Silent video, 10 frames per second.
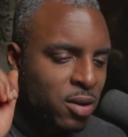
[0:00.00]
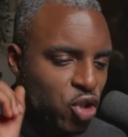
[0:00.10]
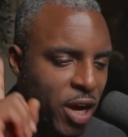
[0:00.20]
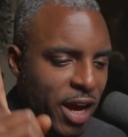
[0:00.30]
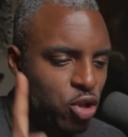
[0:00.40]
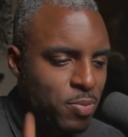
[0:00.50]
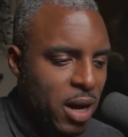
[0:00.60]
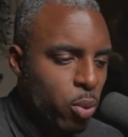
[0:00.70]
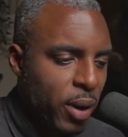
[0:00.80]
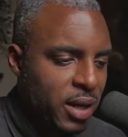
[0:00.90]
Change
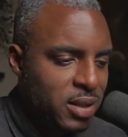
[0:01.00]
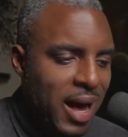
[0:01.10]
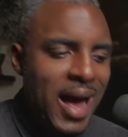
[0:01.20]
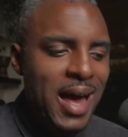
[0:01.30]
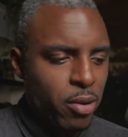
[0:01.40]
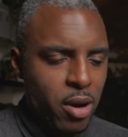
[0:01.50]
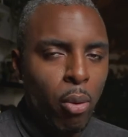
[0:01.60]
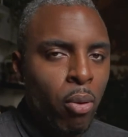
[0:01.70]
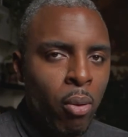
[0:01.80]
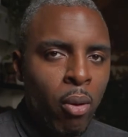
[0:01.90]
my ways. I don't
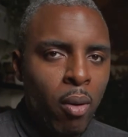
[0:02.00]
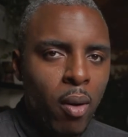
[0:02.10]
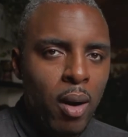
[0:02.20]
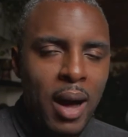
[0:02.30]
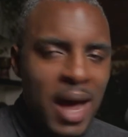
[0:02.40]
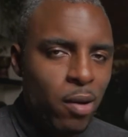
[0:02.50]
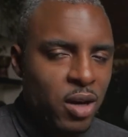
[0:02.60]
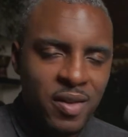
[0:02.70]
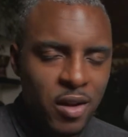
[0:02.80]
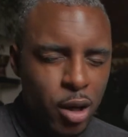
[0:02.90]
know. I don't
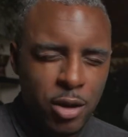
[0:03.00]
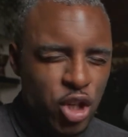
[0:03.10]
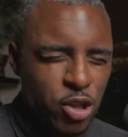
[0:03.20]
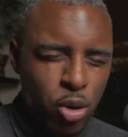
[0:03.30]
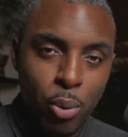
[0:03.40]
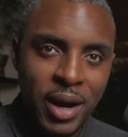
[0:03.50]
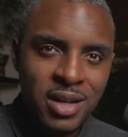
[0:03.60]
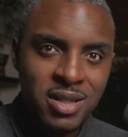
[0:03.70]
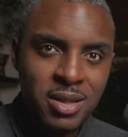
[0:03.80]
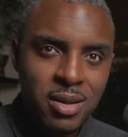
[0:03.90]
know that they're going to change their
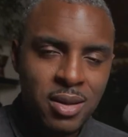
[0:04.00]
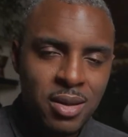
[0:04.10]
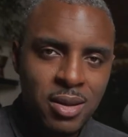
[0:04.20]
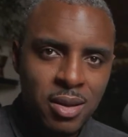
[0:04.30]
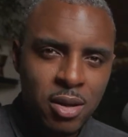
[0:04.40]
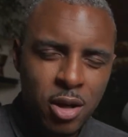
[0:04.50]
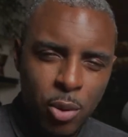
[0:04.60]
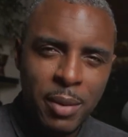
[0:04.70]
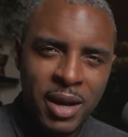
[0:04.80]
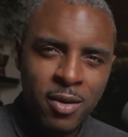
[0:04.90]
ways. You know
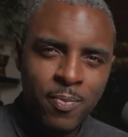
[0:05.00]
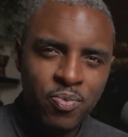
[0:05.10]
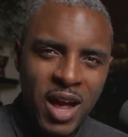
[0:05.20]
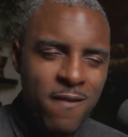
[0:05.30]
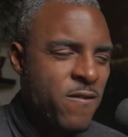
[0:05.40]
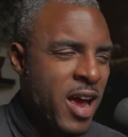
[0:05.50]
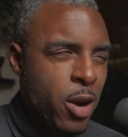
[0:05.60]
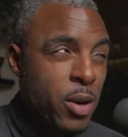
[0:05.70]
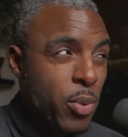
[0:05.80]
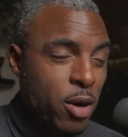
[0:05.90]
what I mean? I
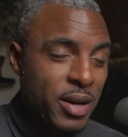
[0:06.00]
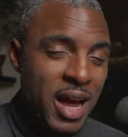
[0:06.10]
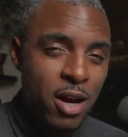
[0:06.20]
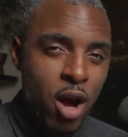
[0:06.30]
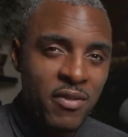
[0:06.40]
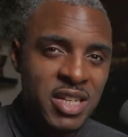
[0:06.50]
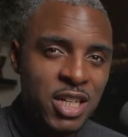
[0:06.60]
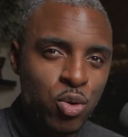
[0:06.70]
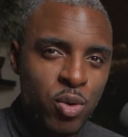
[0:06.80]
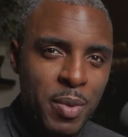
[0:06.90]
very rarely had
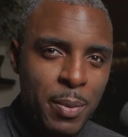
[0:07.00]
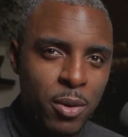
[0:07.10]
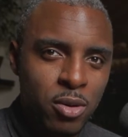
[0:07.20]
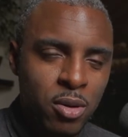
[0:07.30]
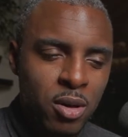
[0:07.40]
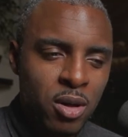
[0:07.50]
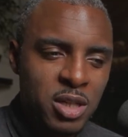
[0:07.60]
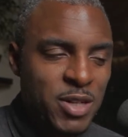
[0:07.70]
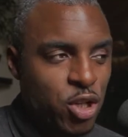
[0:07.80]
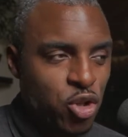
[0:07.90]
conversations with people,
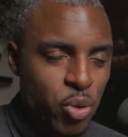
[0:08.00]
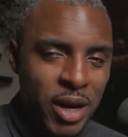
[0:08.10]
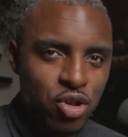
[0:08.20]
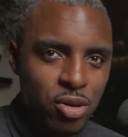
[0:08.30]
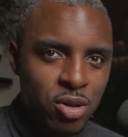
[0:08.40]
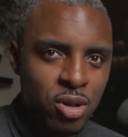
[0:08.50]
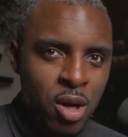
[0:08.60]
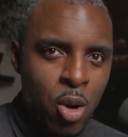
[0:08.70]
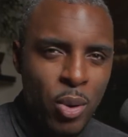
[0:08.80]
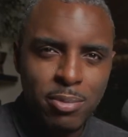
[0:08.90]
especially strangers,
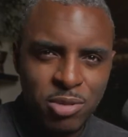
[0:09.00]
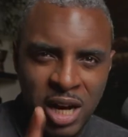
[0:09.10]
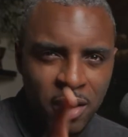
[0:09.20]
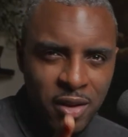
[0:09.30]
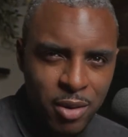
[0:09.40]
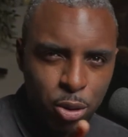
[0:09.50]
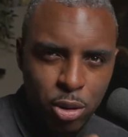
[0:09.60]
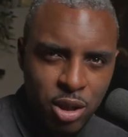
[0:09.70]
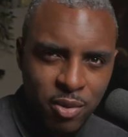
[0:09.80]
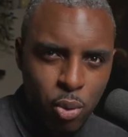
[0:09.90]
where I'm telling them they're
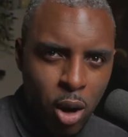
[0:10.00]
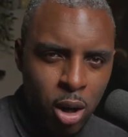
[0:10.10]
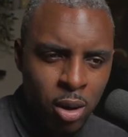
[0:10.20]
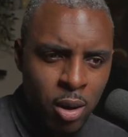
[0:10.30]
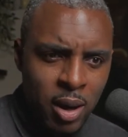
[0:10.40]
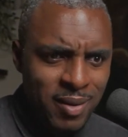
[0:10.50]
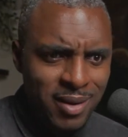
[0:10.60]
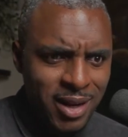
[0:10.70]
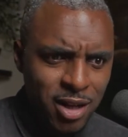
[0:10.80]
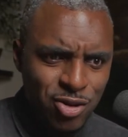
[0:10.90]
doing something wrong, and then
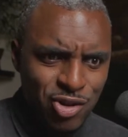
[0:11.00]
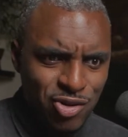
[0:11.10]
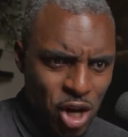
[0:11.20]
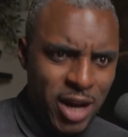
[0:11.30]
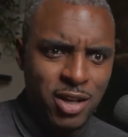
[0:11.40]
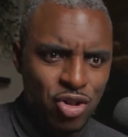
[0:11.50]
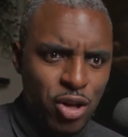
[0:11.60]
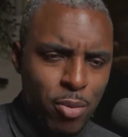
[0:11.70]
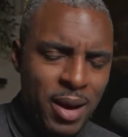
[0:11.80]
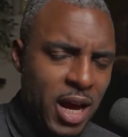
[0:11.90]
they just change
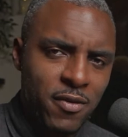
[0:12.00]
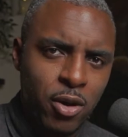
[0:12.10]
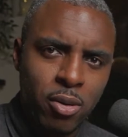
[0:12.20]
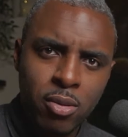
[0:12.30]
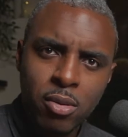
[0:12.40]
their behavior.